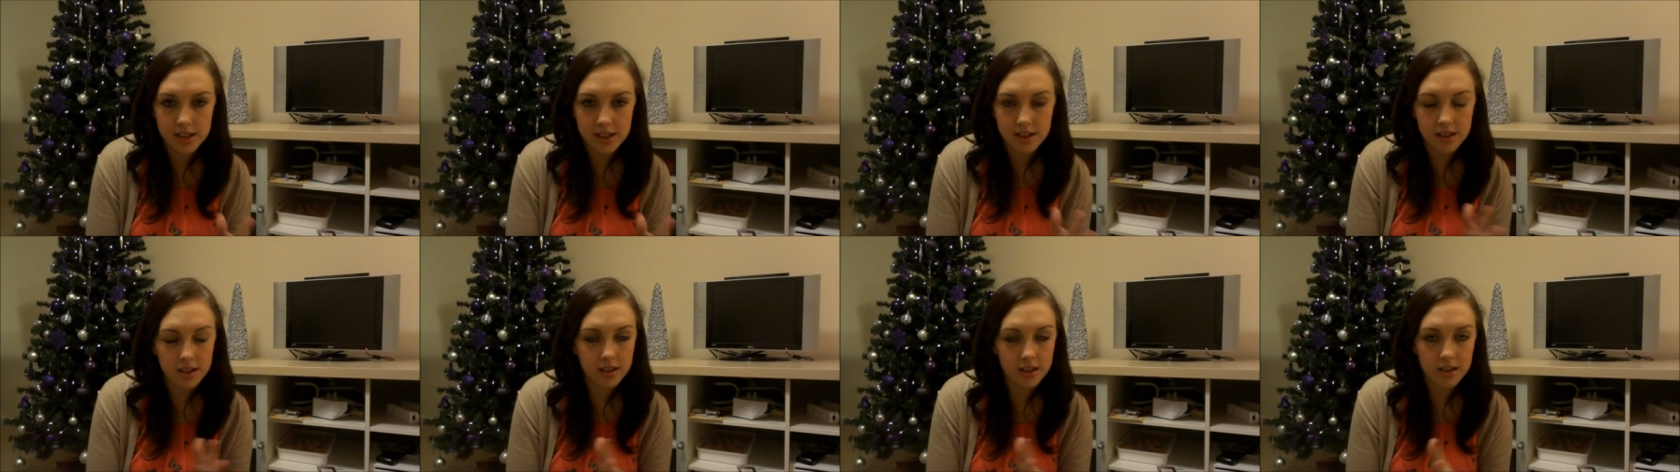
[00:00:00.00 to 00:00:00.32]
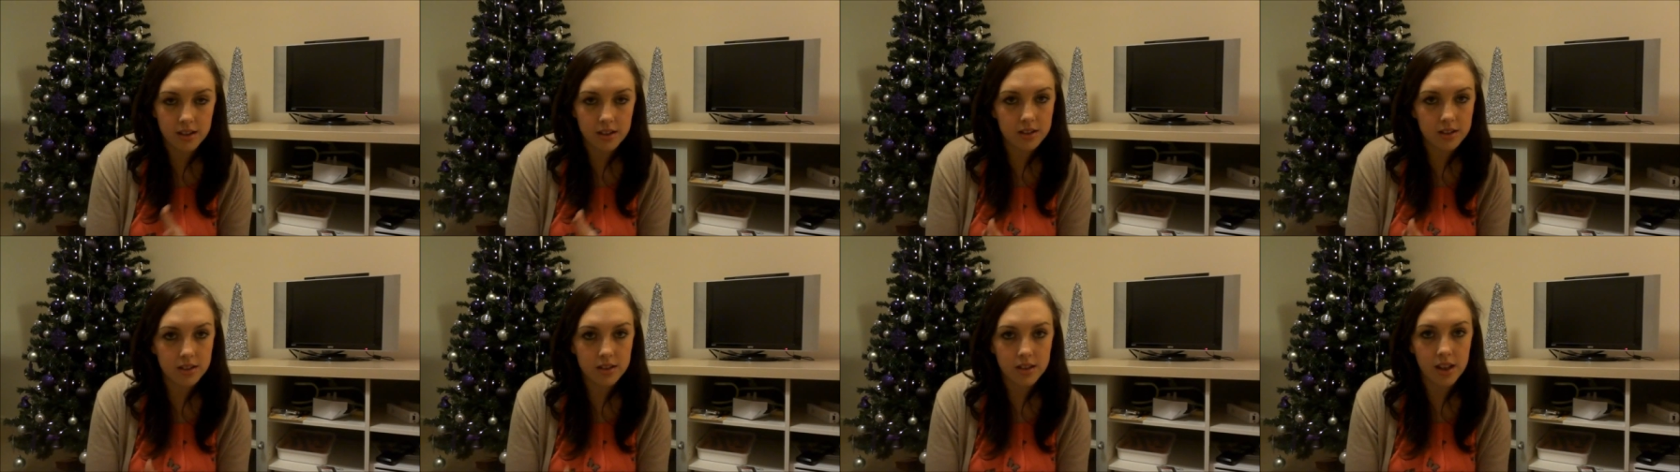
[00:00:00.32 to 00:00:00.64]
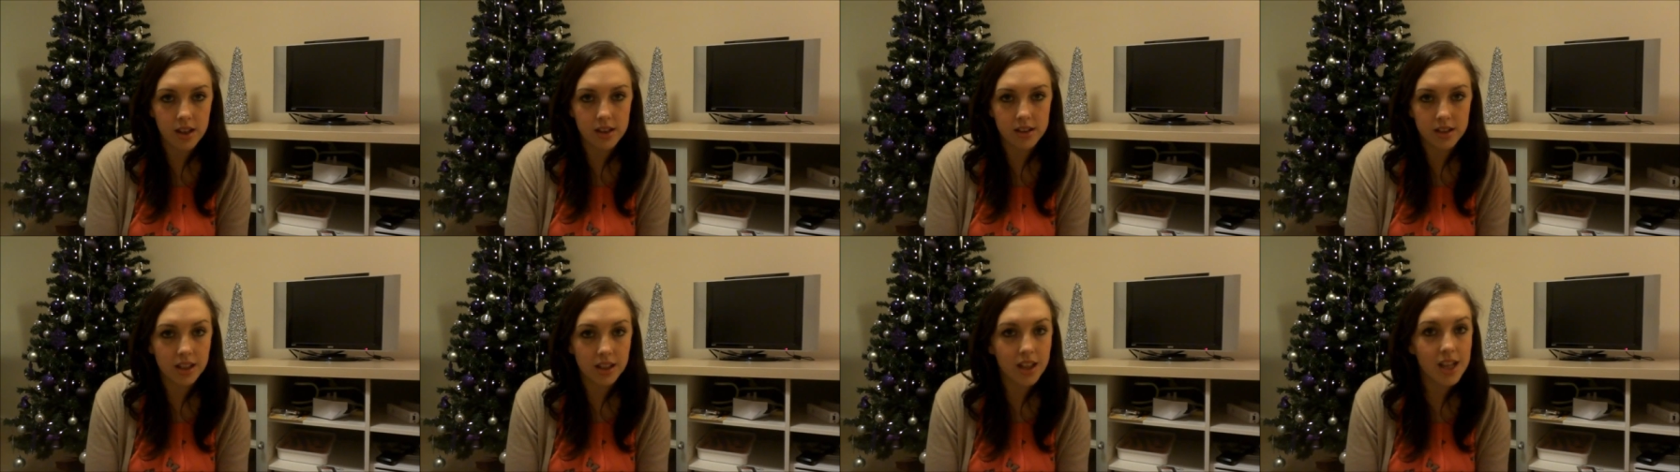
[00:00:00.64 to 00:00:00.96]
and the
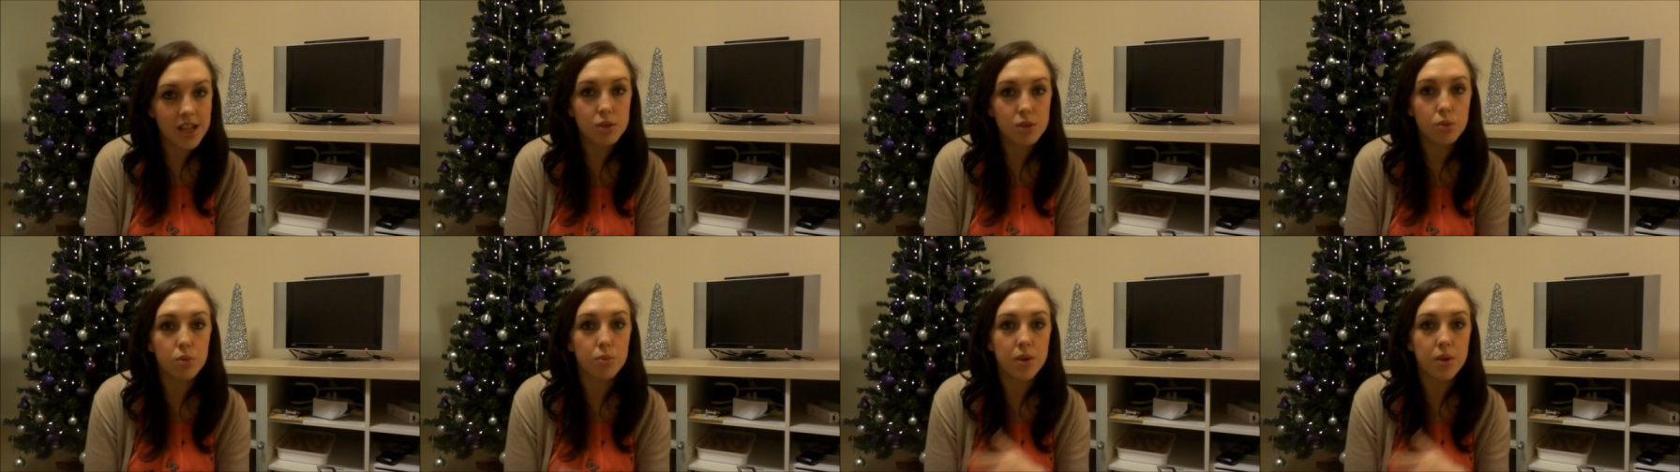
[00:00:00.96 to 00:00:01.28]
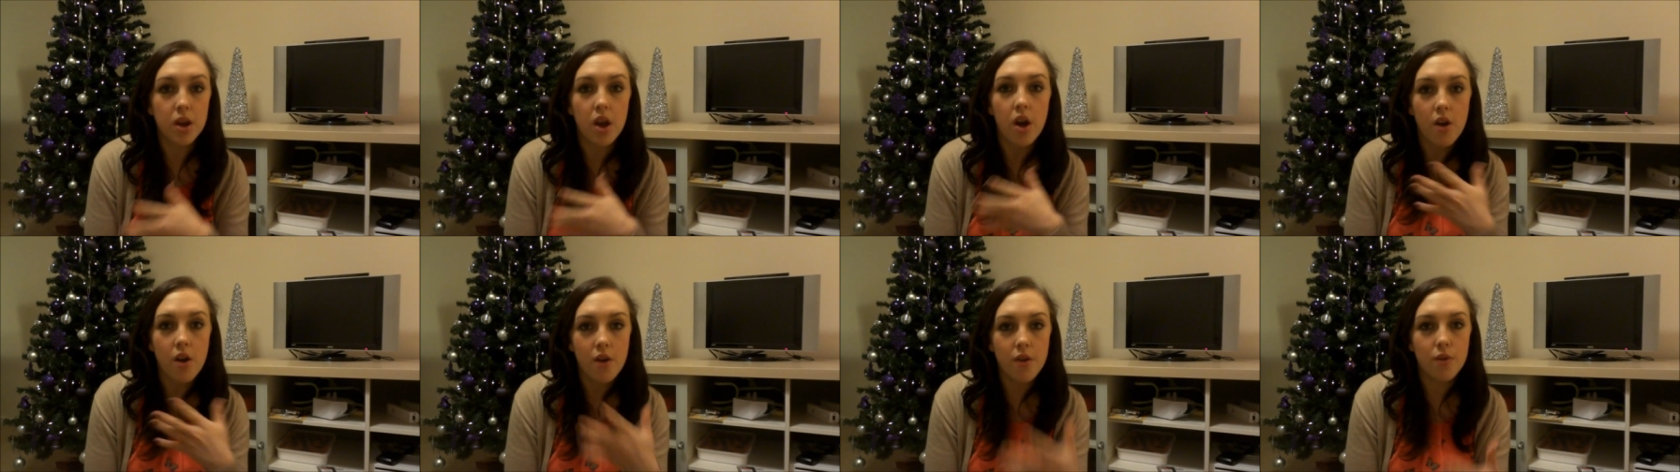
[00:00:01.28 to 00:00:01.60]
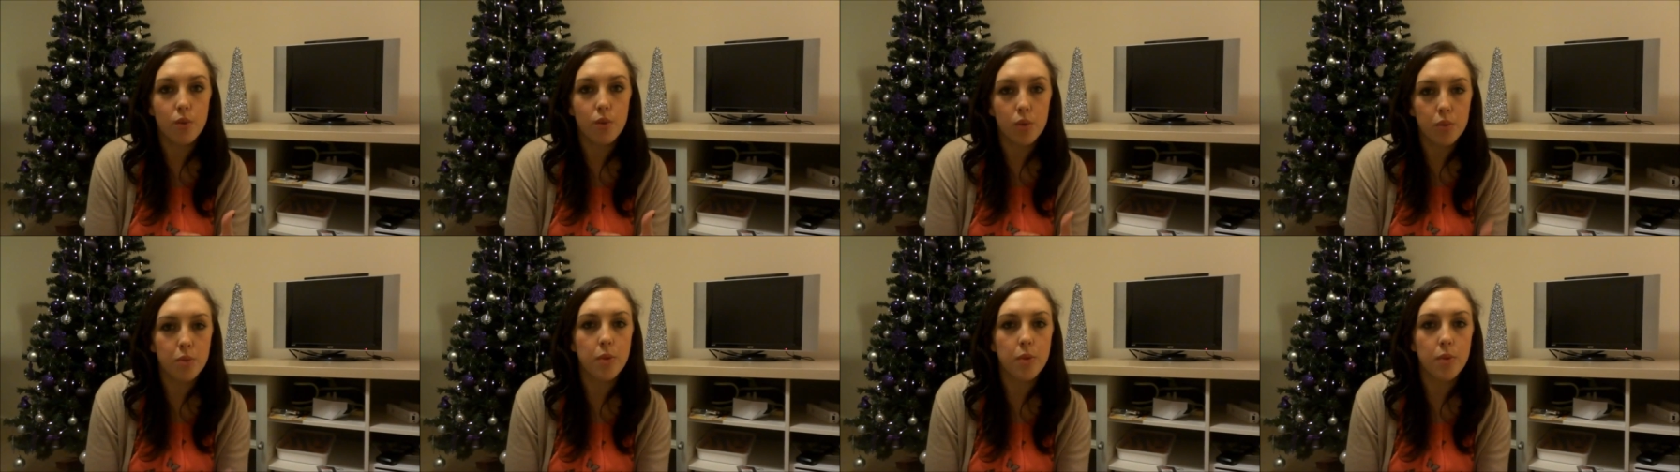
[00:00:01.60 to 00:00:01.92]
glass would be
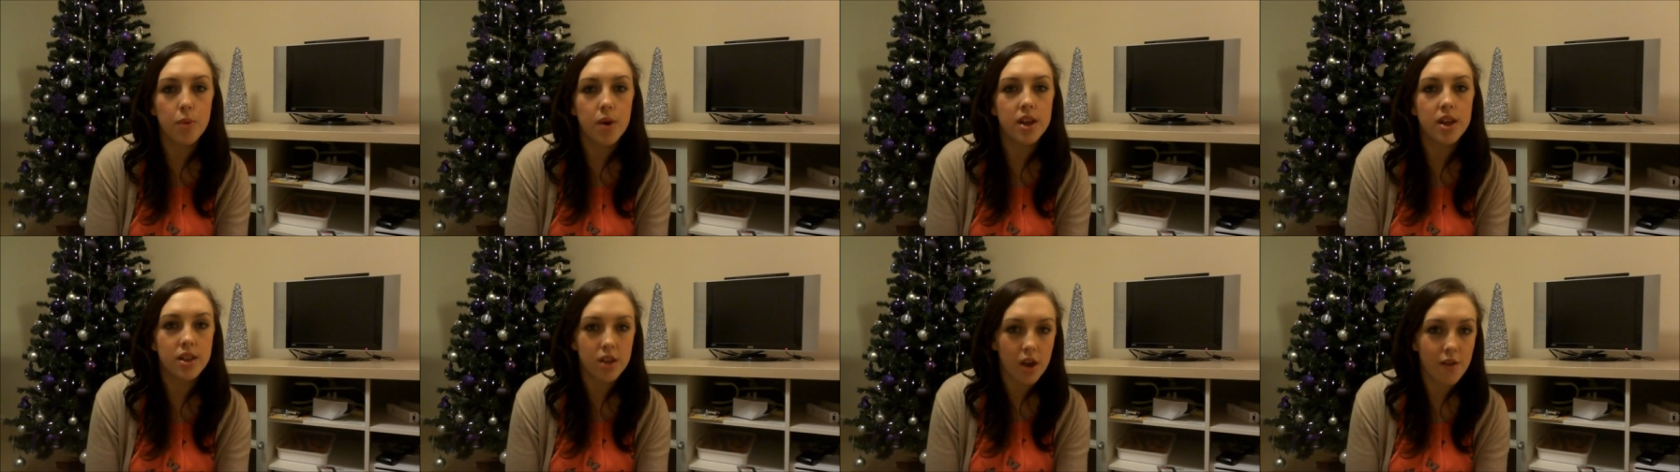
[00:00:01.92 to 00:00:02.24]
worth